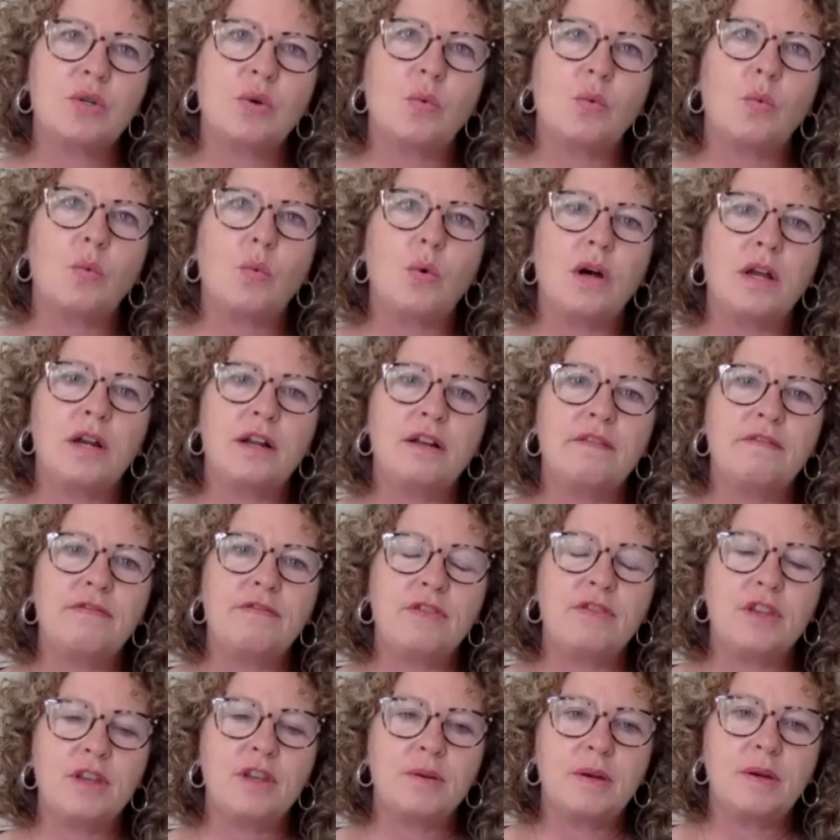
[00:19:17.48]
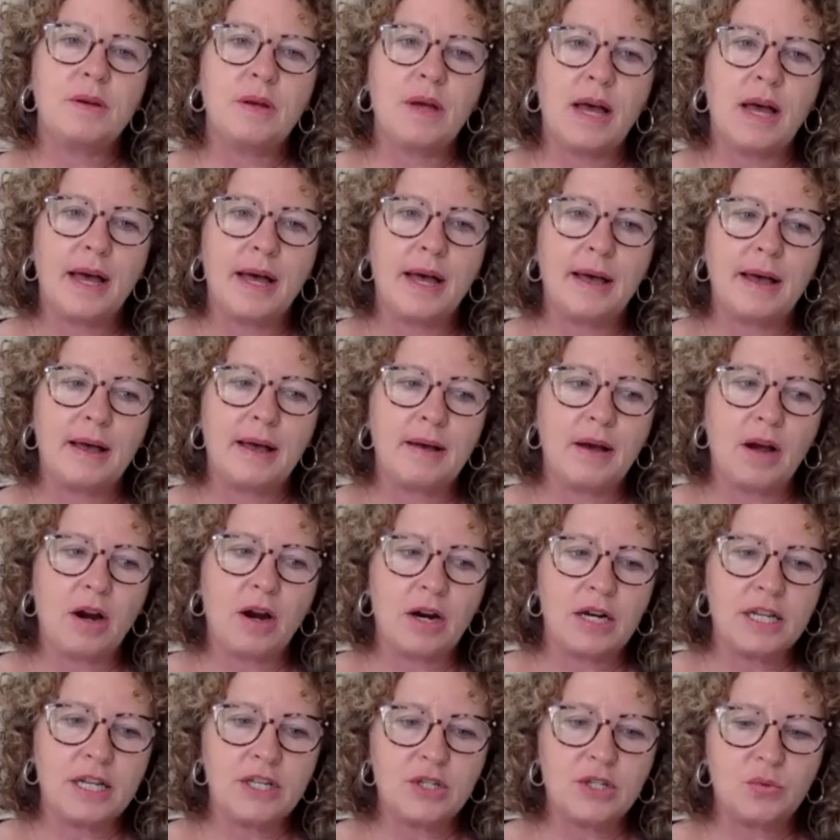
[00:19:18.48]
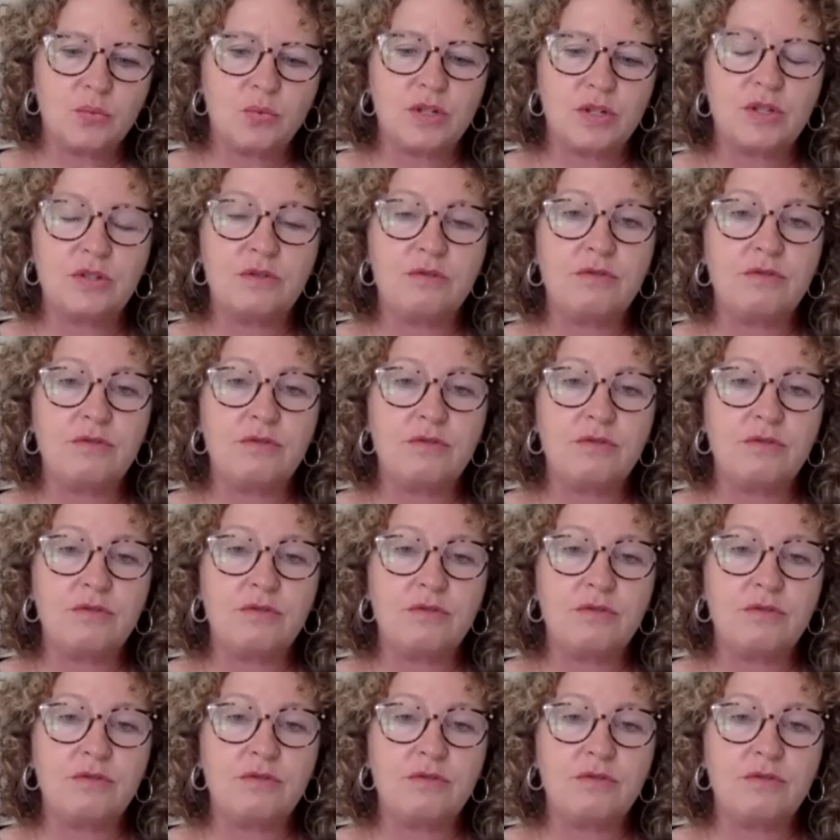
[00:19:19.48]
one of the artists was